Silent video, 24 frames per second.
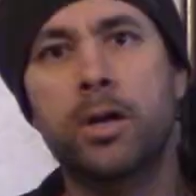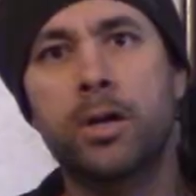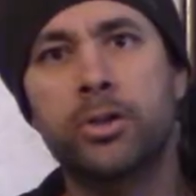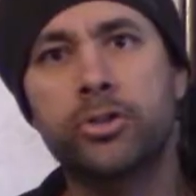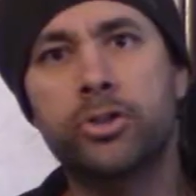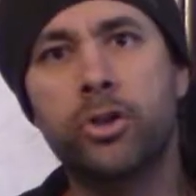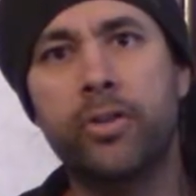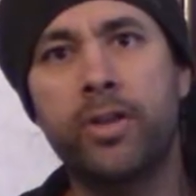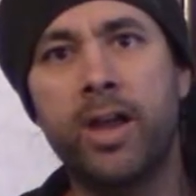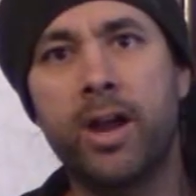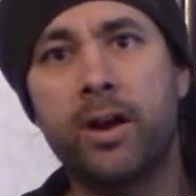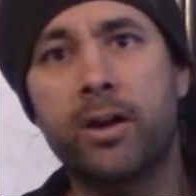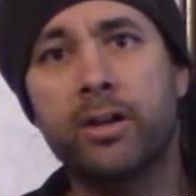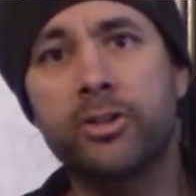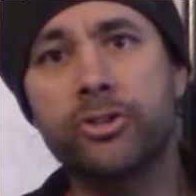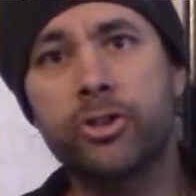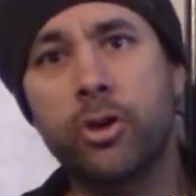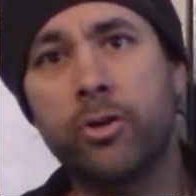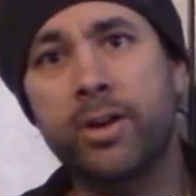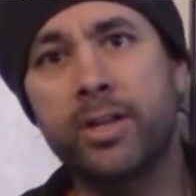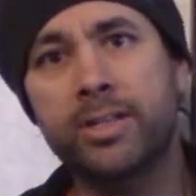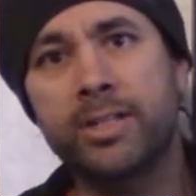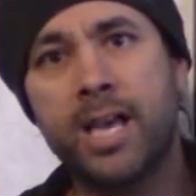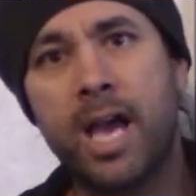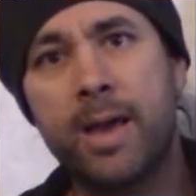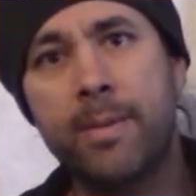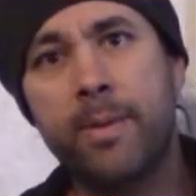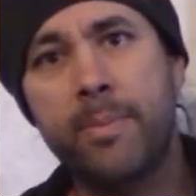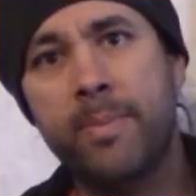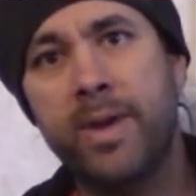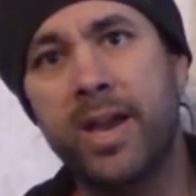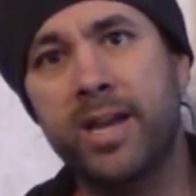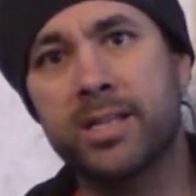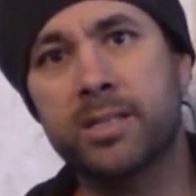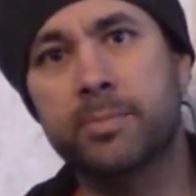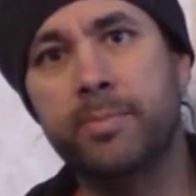So the Arizona
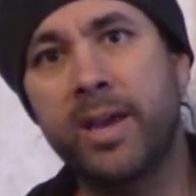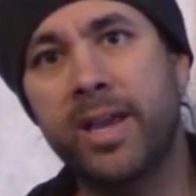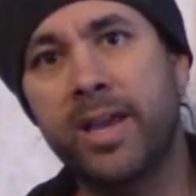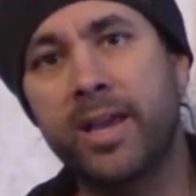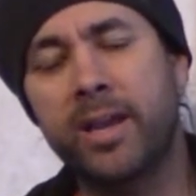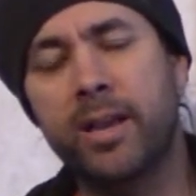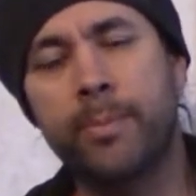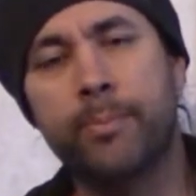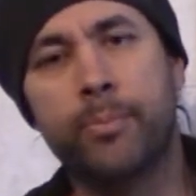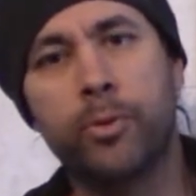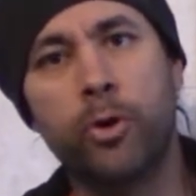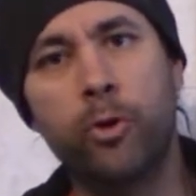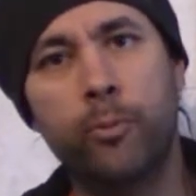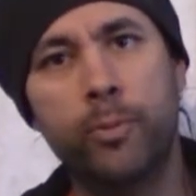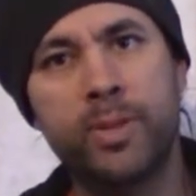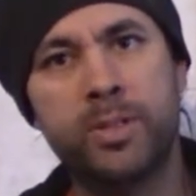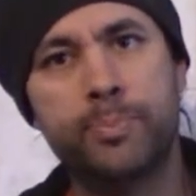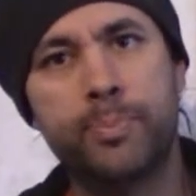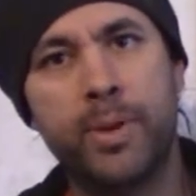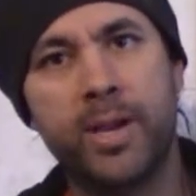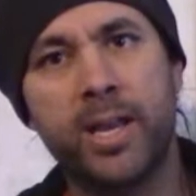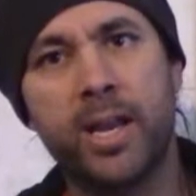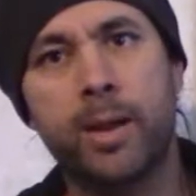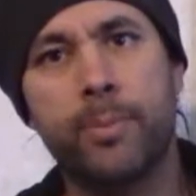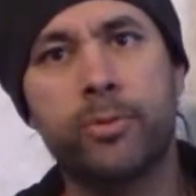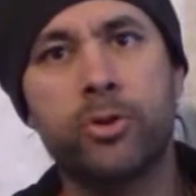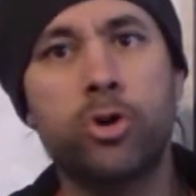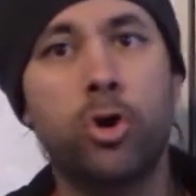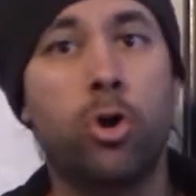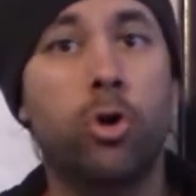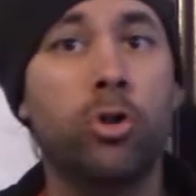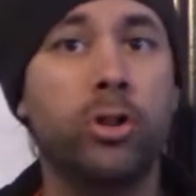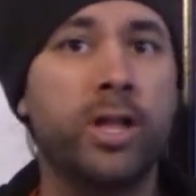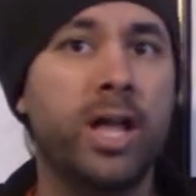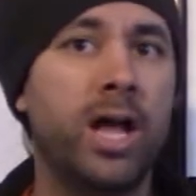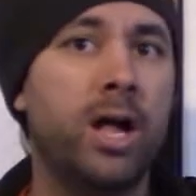Diamondbacks making improvements, picking up
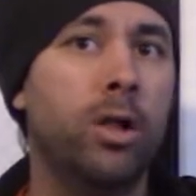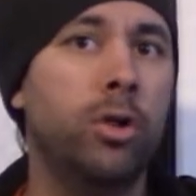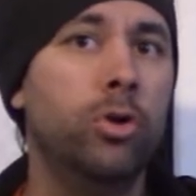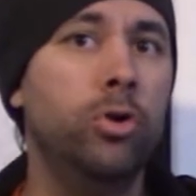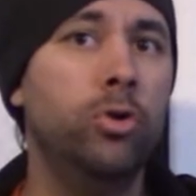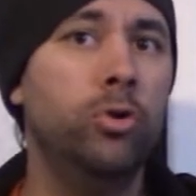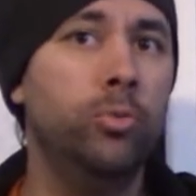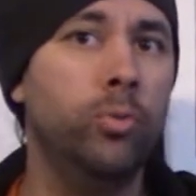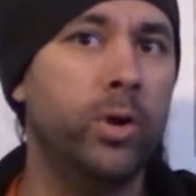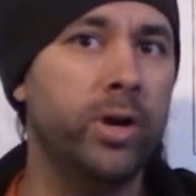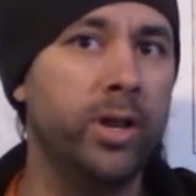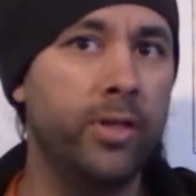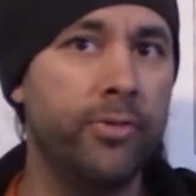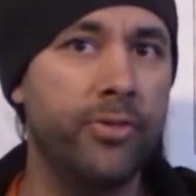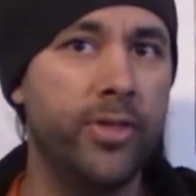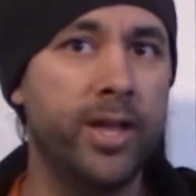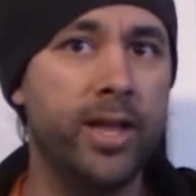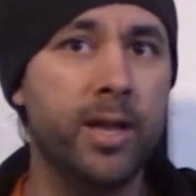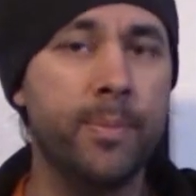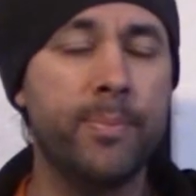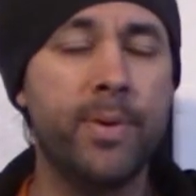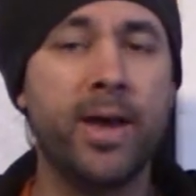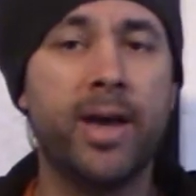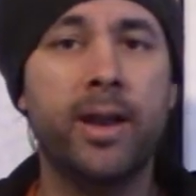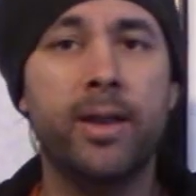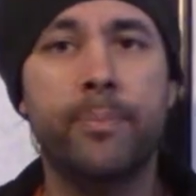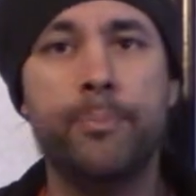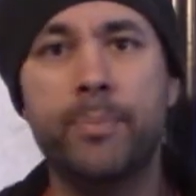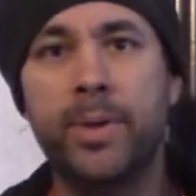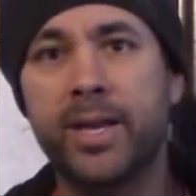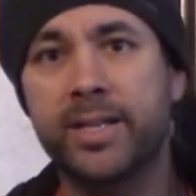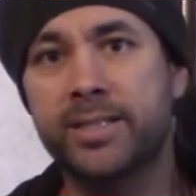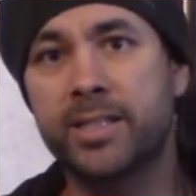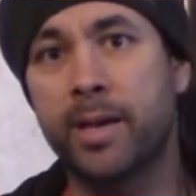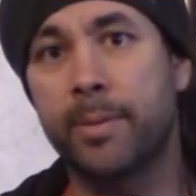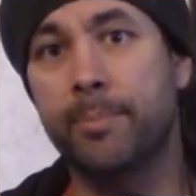Kole Calhoun. What do you think about it?
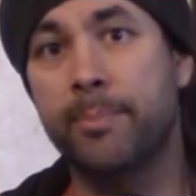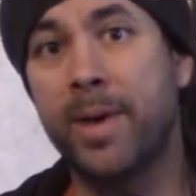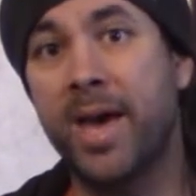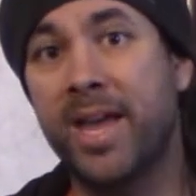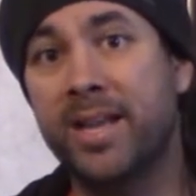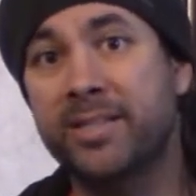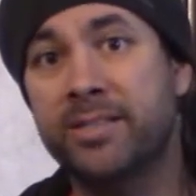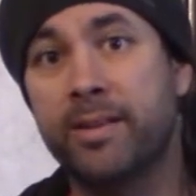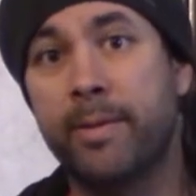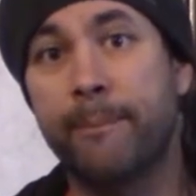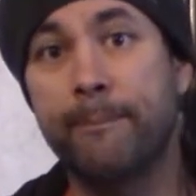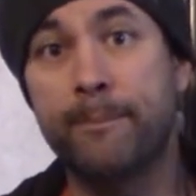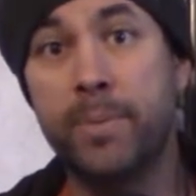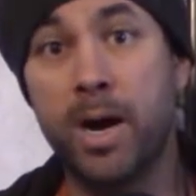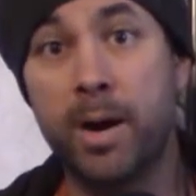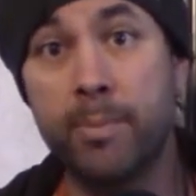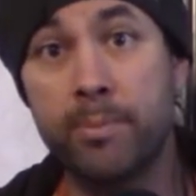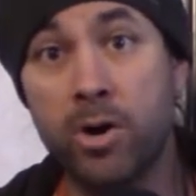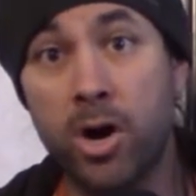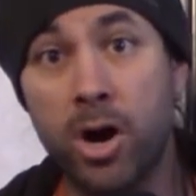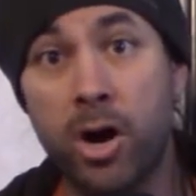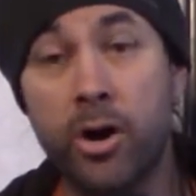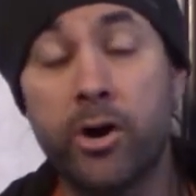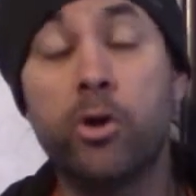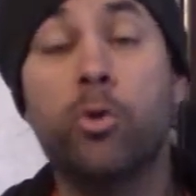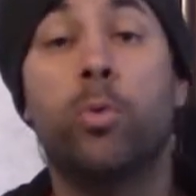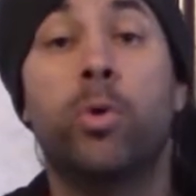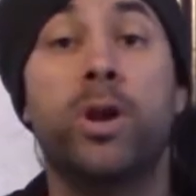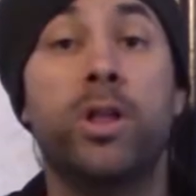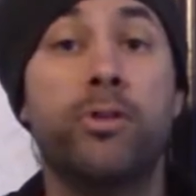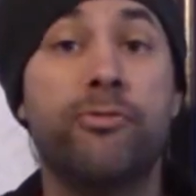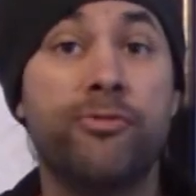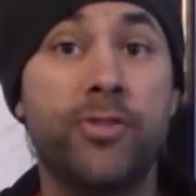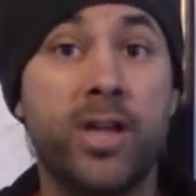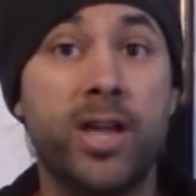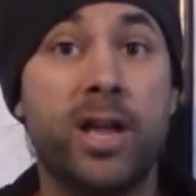Picked up Madison Bumgarner. What do
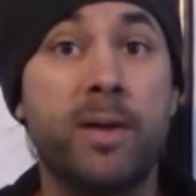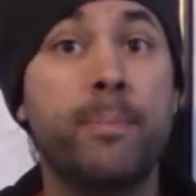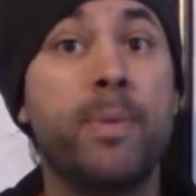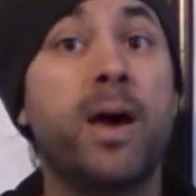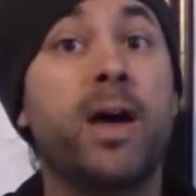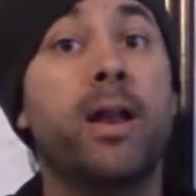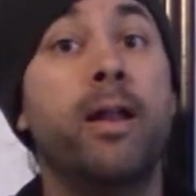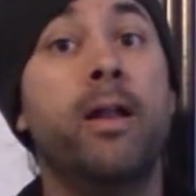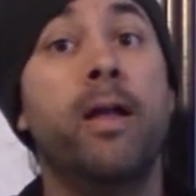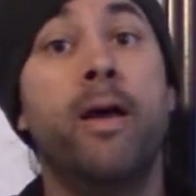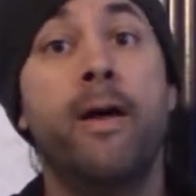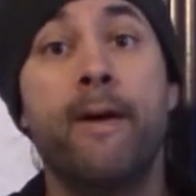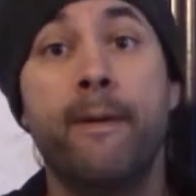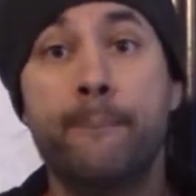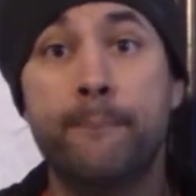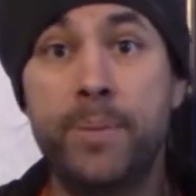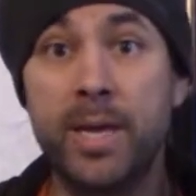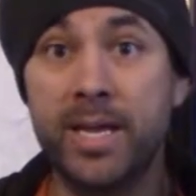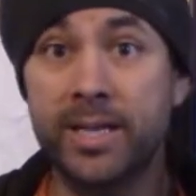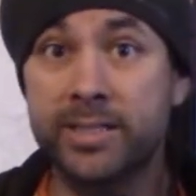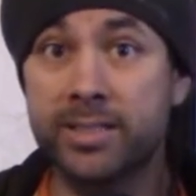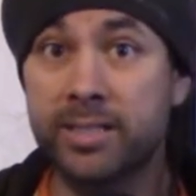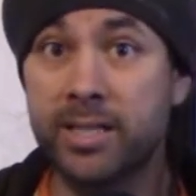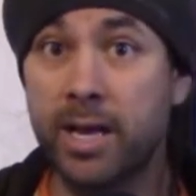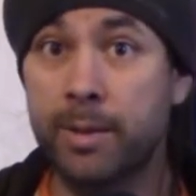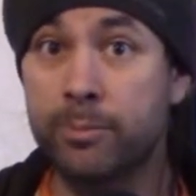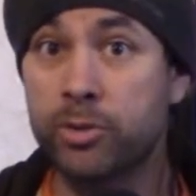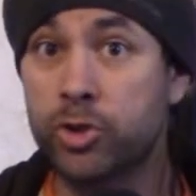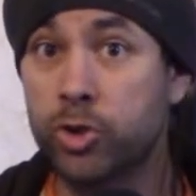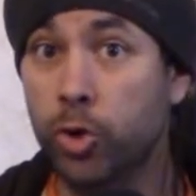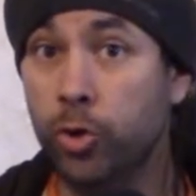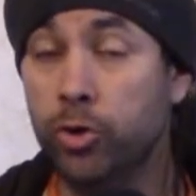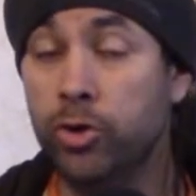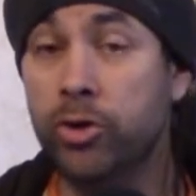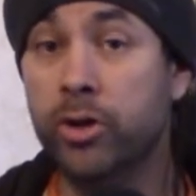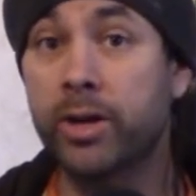you think about it? Picked up
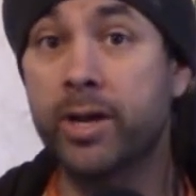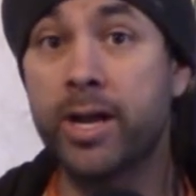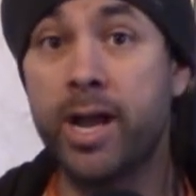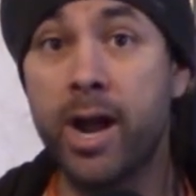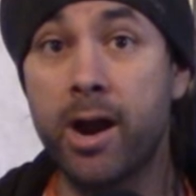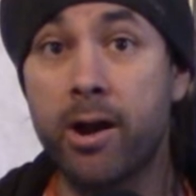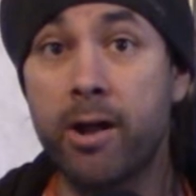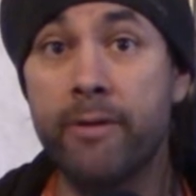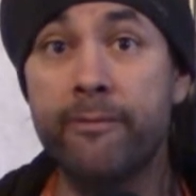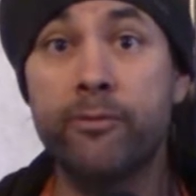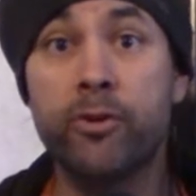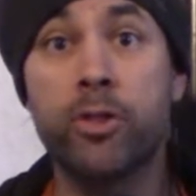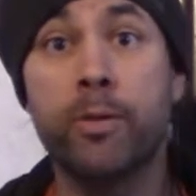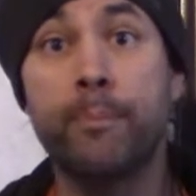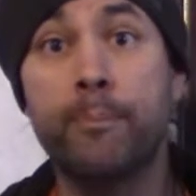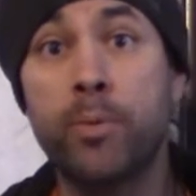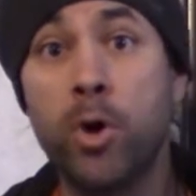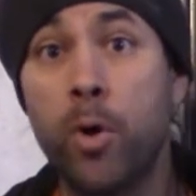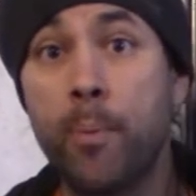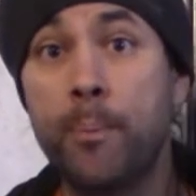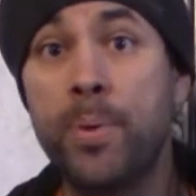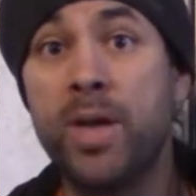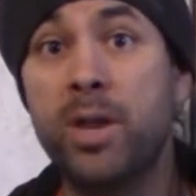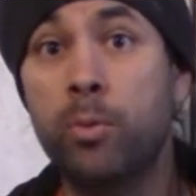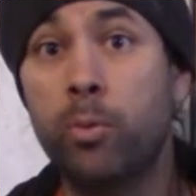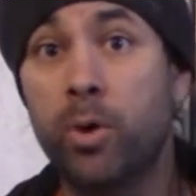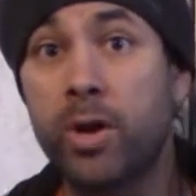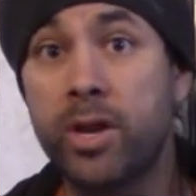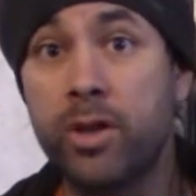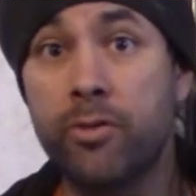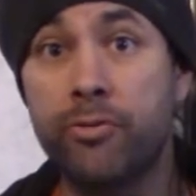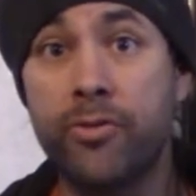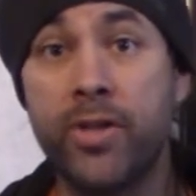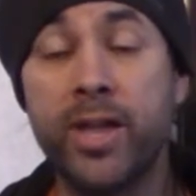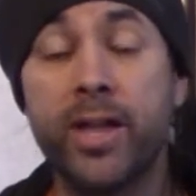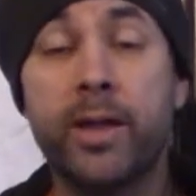Junior Guerra for the bullpen. What do you
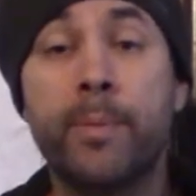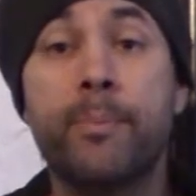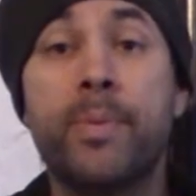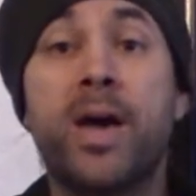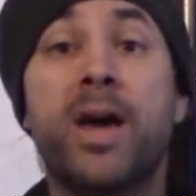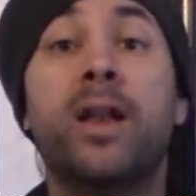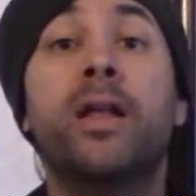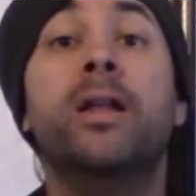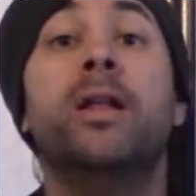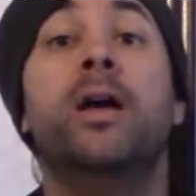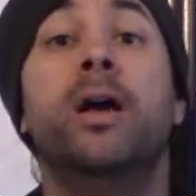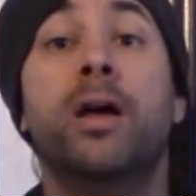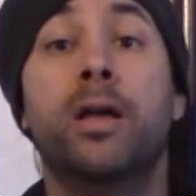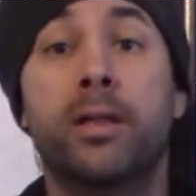think about it?